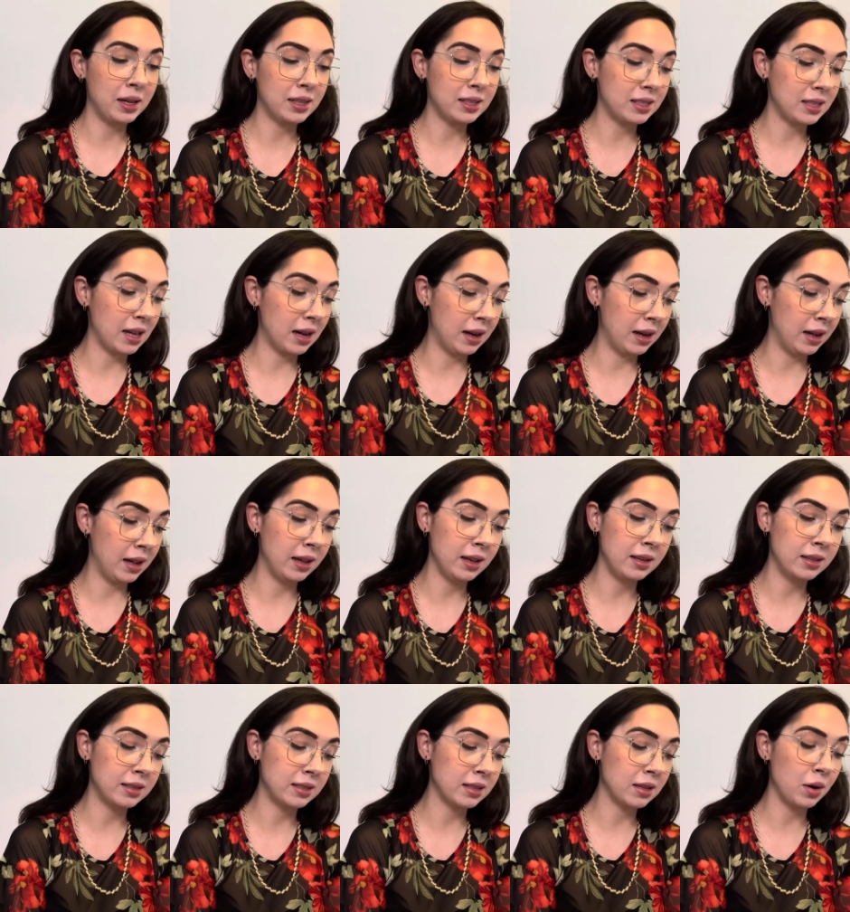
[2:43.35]

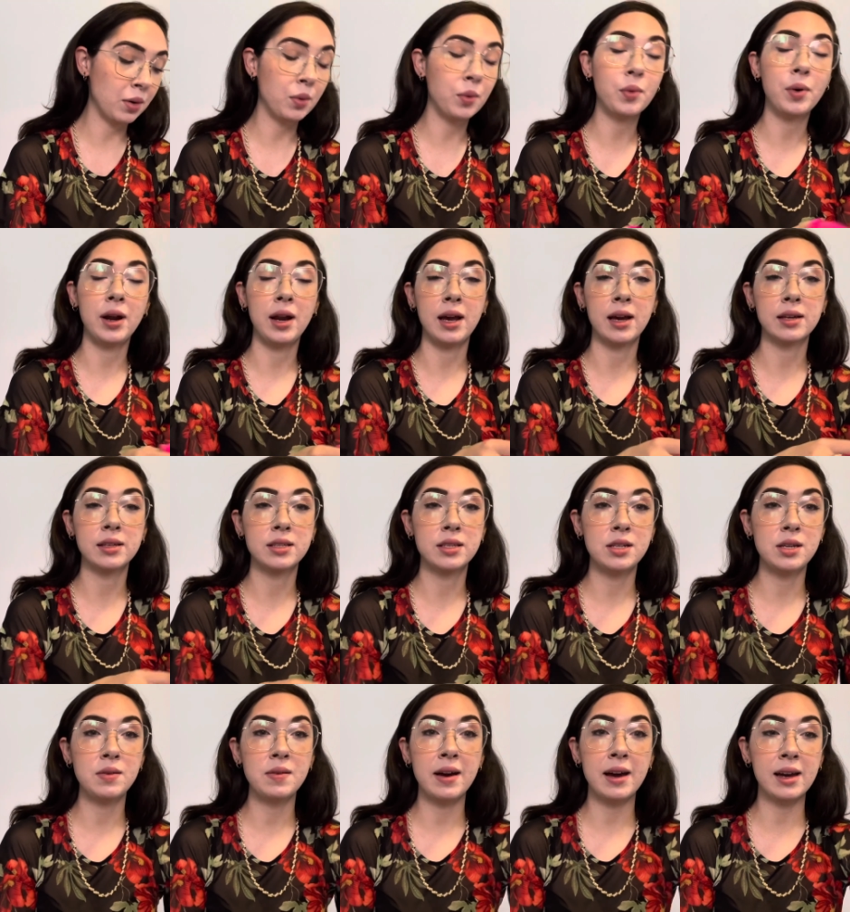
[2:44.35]
size 1x,
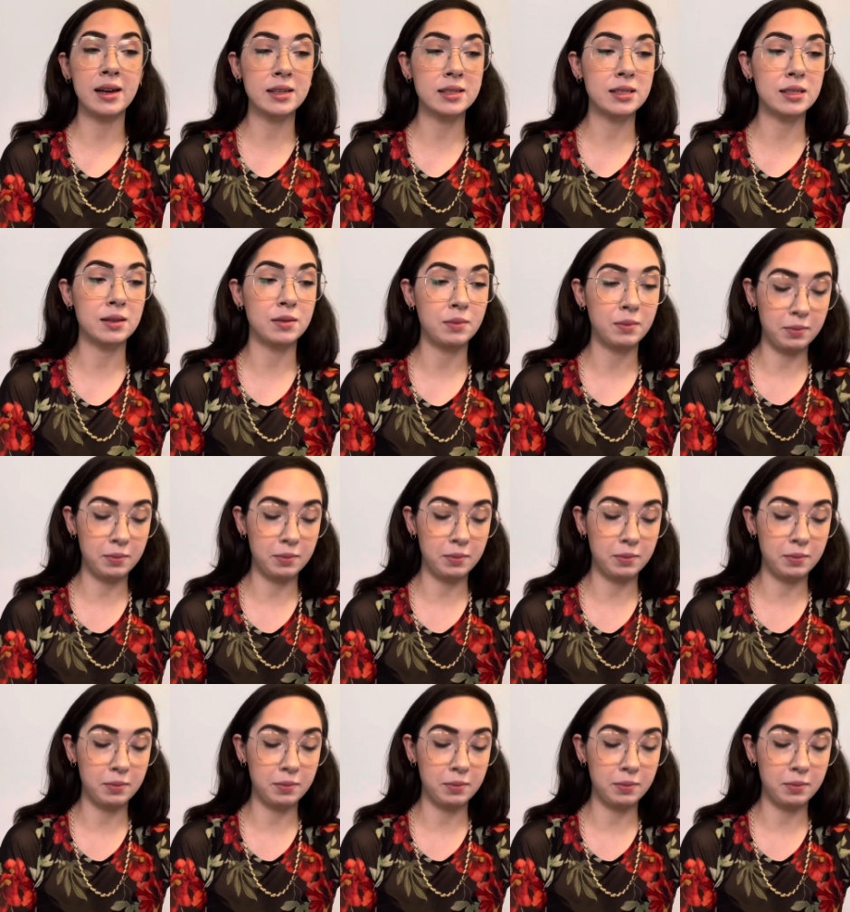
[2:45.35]
2x.